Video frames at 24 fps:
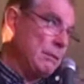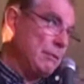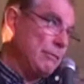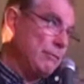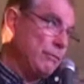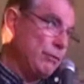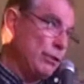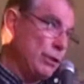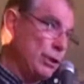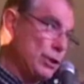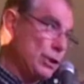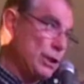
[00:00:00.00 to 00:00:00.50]

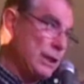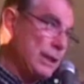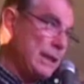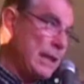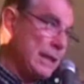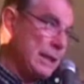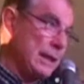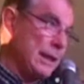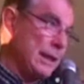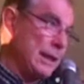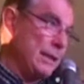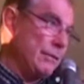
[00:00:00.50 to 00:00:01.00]
virtually
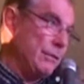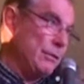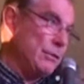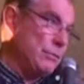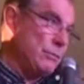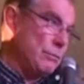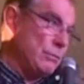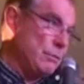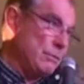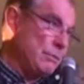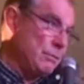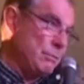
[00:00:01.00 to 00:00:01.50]
nothing. It's
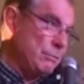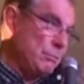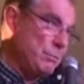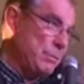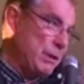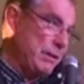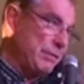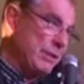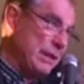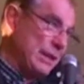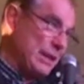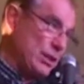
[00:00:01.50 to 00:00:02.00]
a
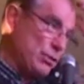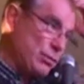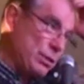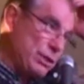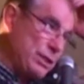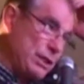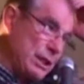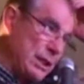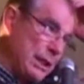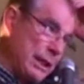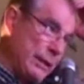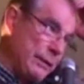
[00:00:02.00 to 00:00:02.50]
bit of
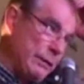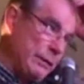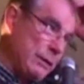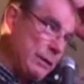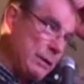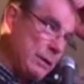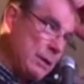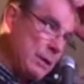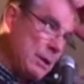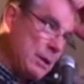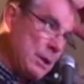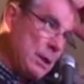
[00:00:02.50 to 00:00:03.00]
electricity.
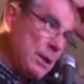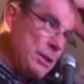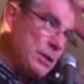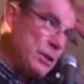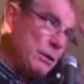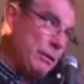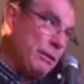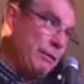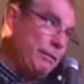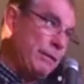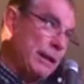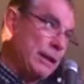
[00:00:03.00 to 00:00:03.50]

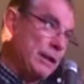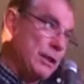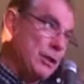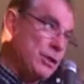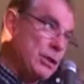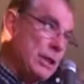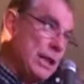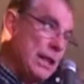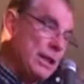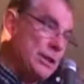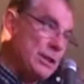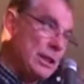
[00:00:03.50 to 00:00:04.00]
So in fact, they're
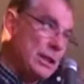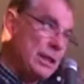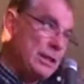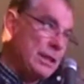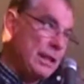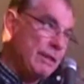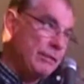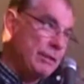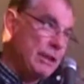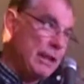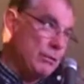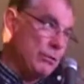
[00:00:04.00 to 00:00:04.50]
charging
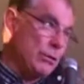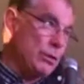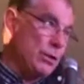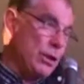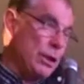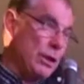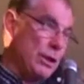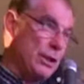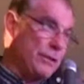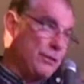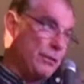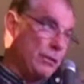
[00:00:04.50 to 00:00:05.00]

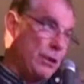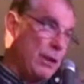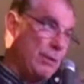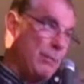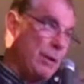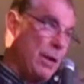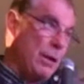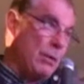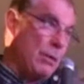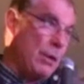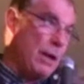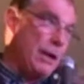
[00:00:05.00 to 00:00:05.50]
$700 for an
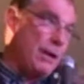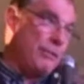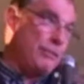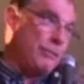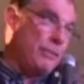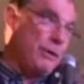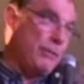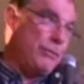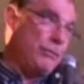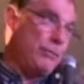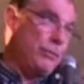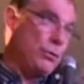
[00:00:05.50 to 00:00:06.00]
MRI
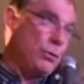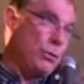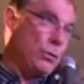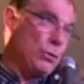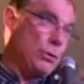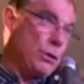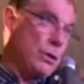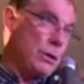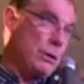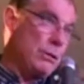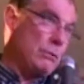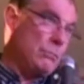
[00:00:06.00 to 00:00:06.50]
if
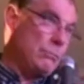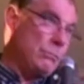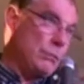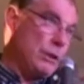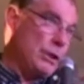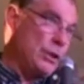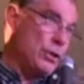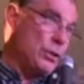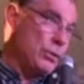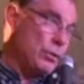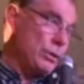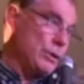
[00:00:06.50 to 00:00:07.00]
you're an
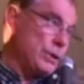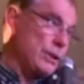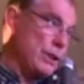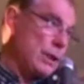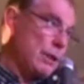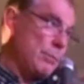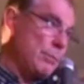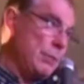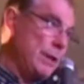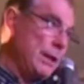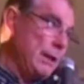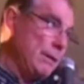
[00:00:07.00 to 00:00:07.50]
insurance
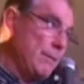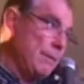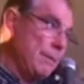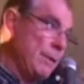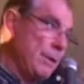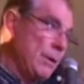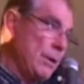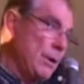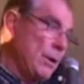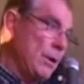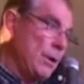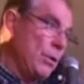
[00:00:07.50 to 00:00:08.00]
company,
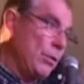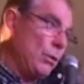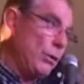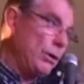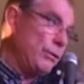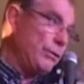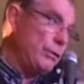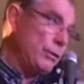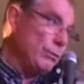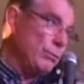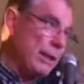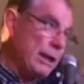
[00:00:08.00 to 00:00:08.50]
or
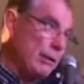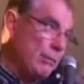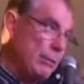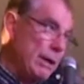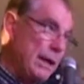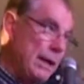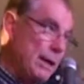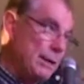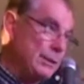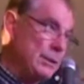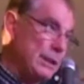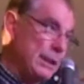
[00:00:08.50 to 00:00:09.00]
if you ring
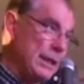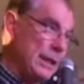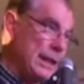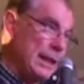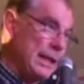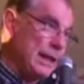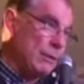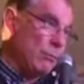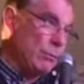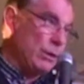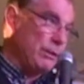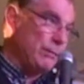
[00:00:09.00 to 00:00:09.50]
around, you can
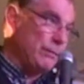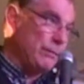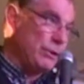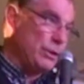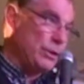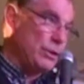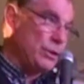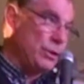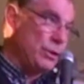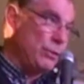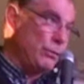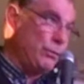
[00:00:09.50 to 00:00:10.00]
get one for
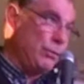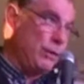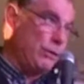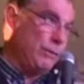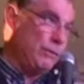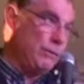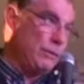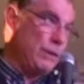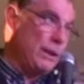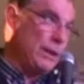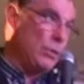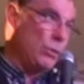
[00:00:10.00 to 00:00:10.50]

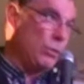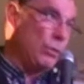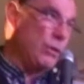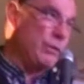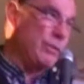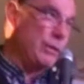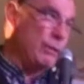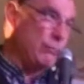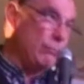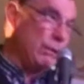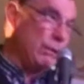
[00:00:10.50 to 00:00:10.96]
$250, or if you